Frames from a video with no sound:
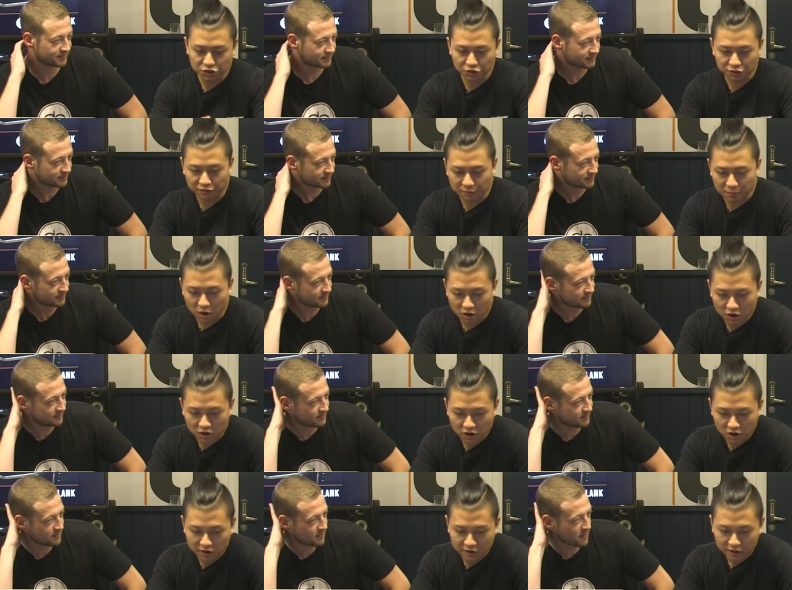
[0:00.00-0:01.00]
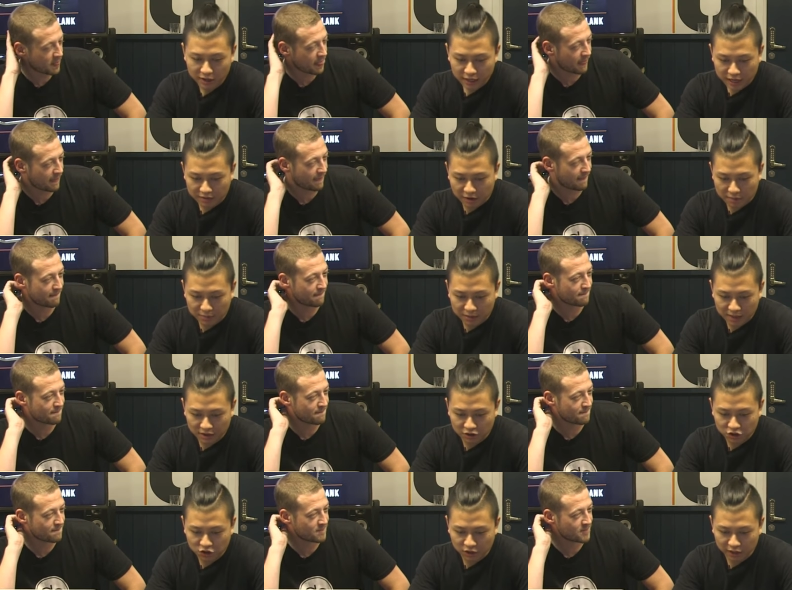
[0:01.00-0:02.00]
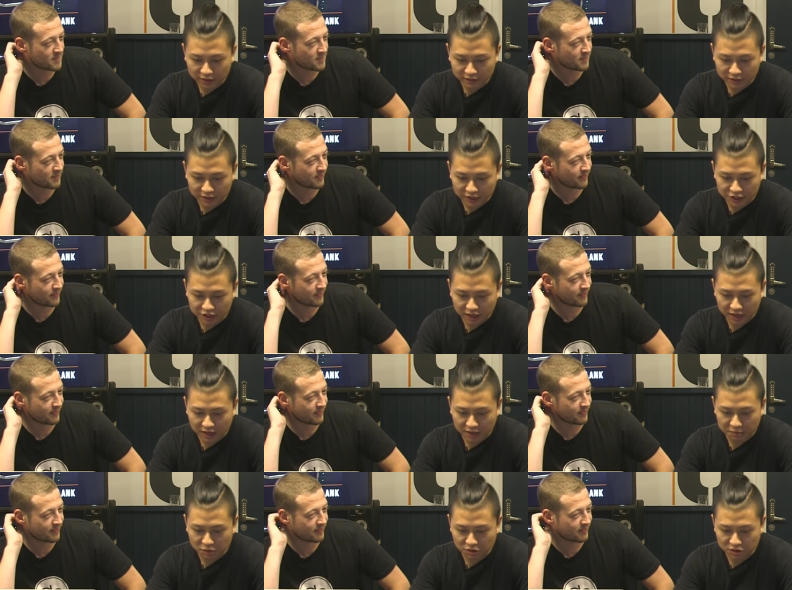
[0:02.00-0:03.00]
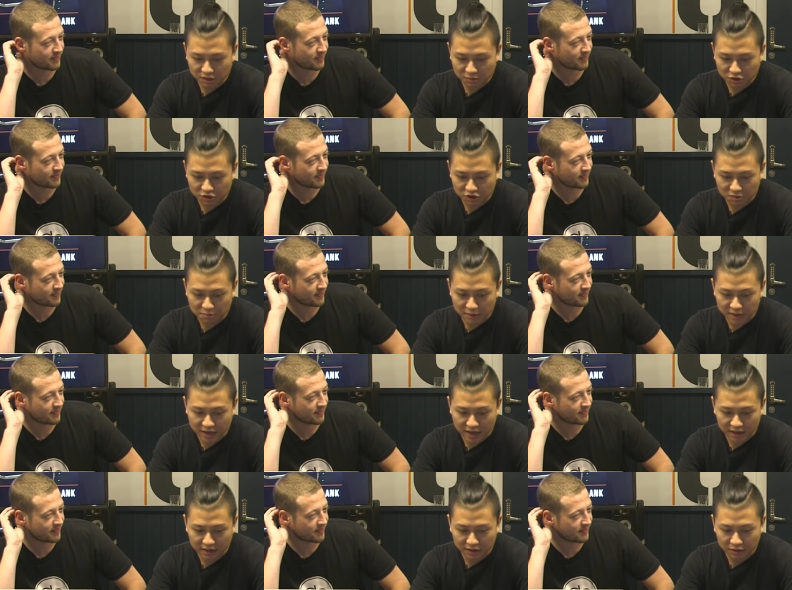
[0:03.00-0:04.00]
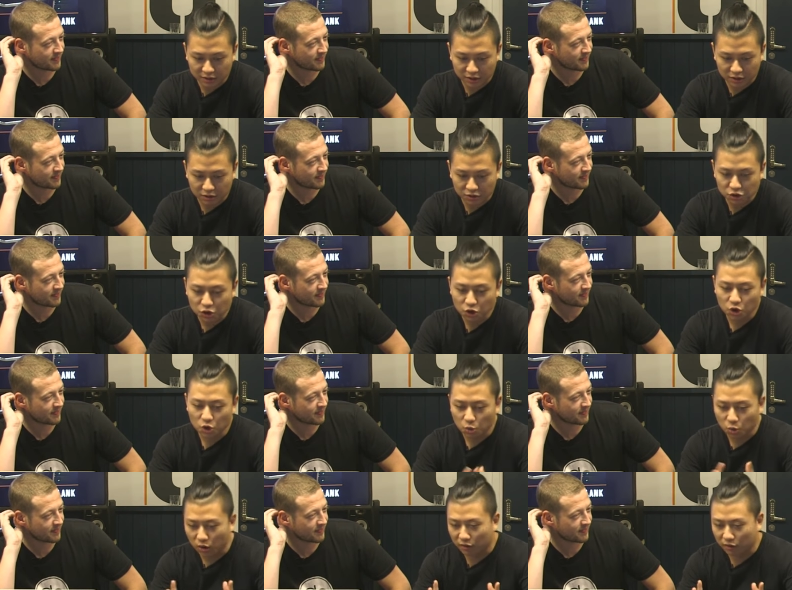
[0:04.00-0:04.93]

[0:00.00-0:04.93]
Speaker 1: from Hong Kong. If I plan on joining the D J and music producer B A degree course, what are the